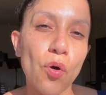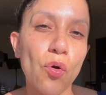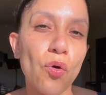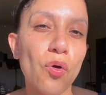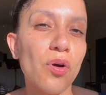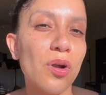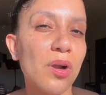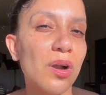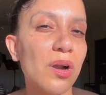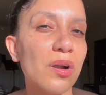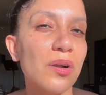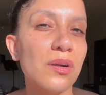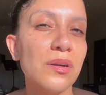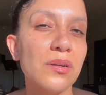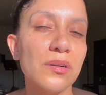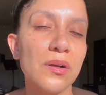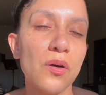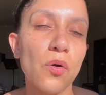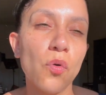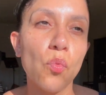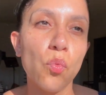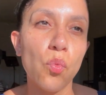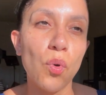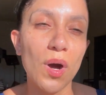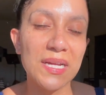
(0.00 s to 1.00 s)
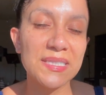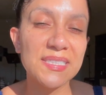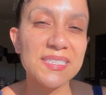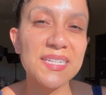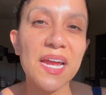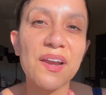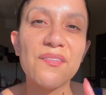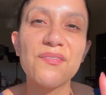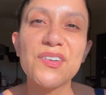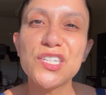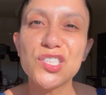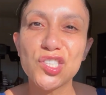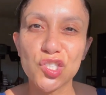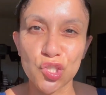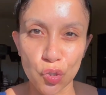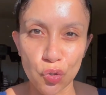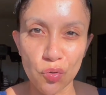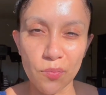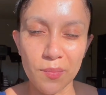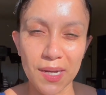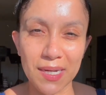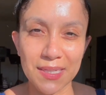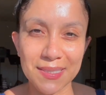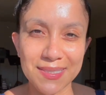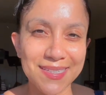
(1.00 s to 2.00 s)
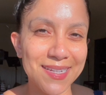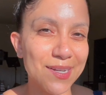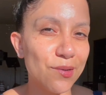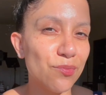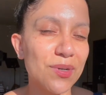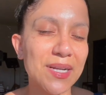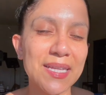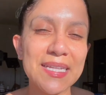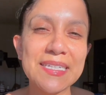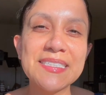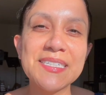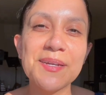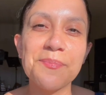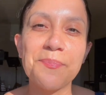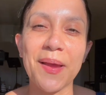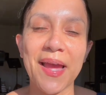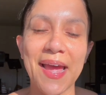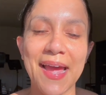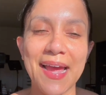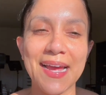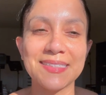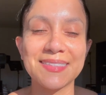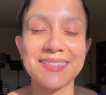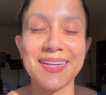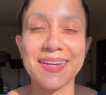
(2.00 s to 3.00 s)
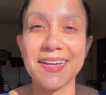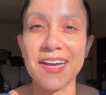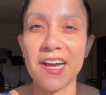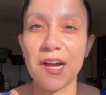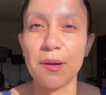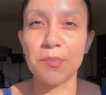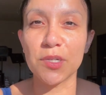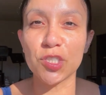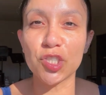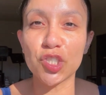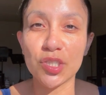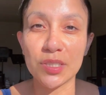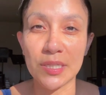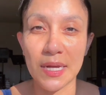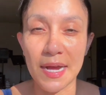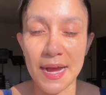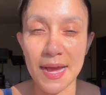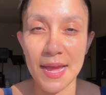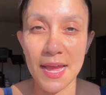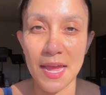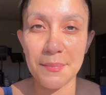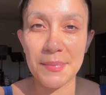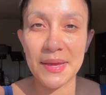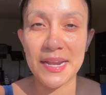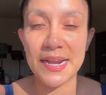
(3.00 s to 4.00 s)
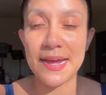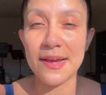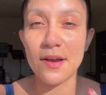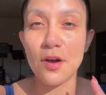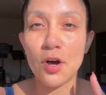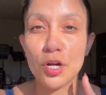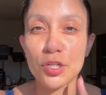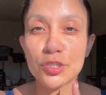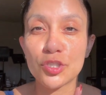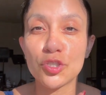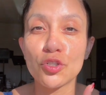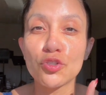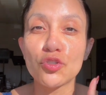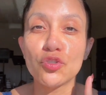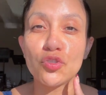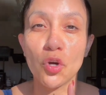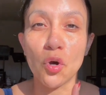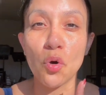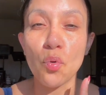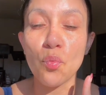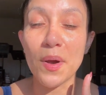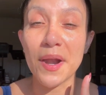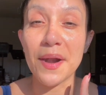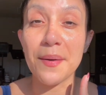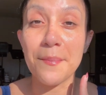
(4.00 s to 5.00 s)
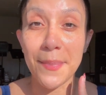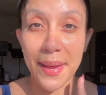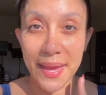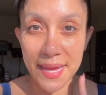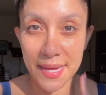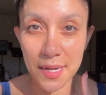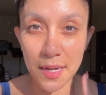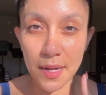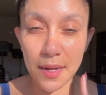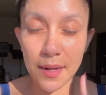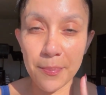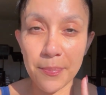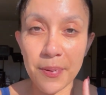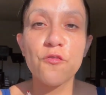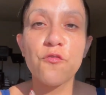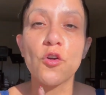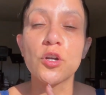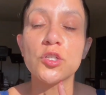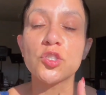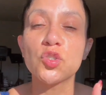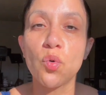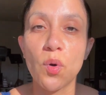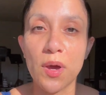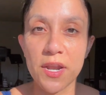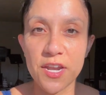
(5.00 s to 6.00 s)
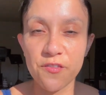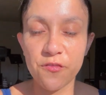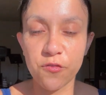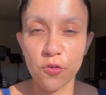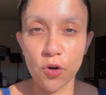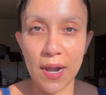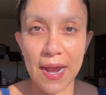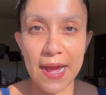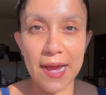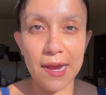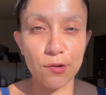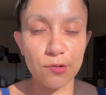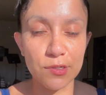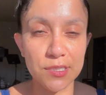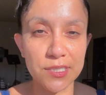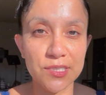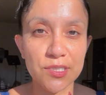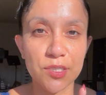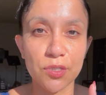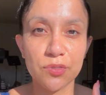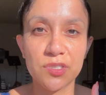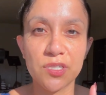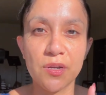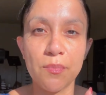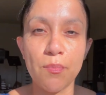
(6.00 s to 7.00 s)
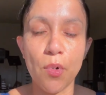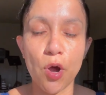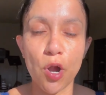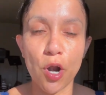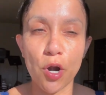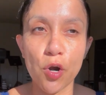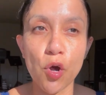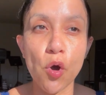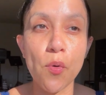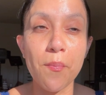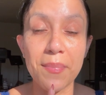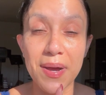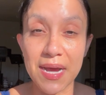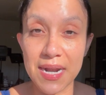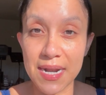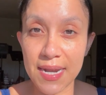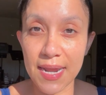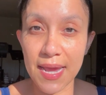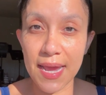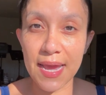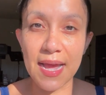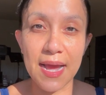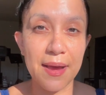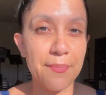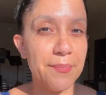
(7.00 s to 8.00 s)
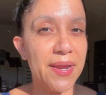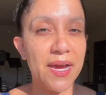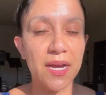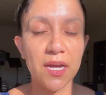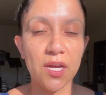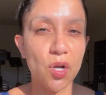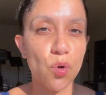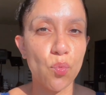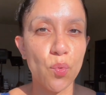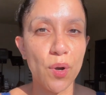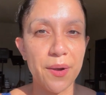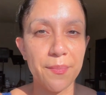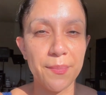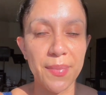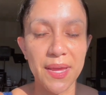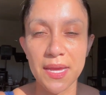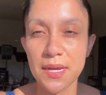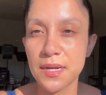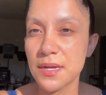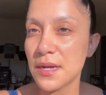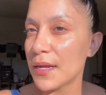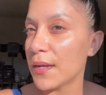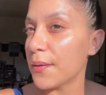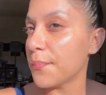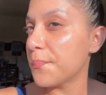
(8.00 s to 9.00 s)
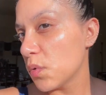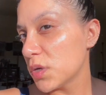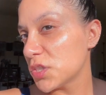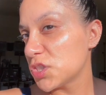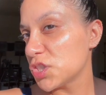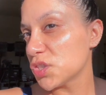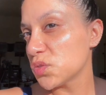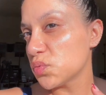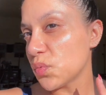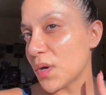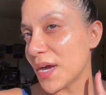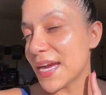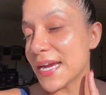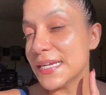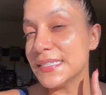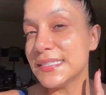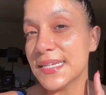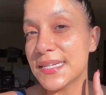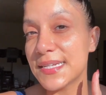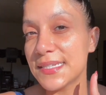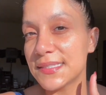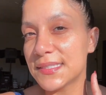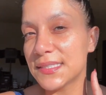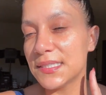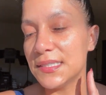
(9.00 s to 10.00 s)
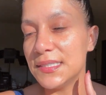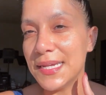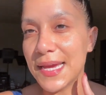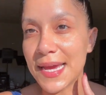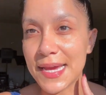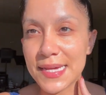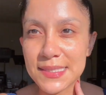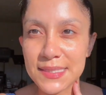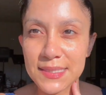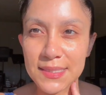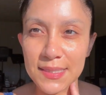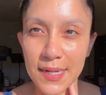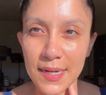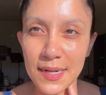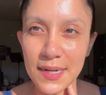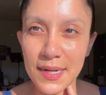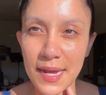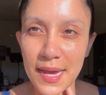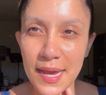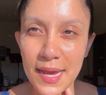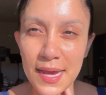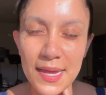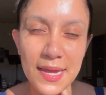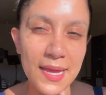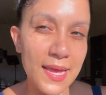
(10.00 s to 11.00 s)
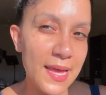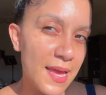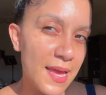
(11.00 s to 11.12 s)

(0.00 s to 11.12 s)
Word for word: or once every two months. It really depends like how much time. And I also don't wear makeup for 24 hours. So tomorrow, Monday, I'm not gonna wear makeup, which is why I did it today, Sunday.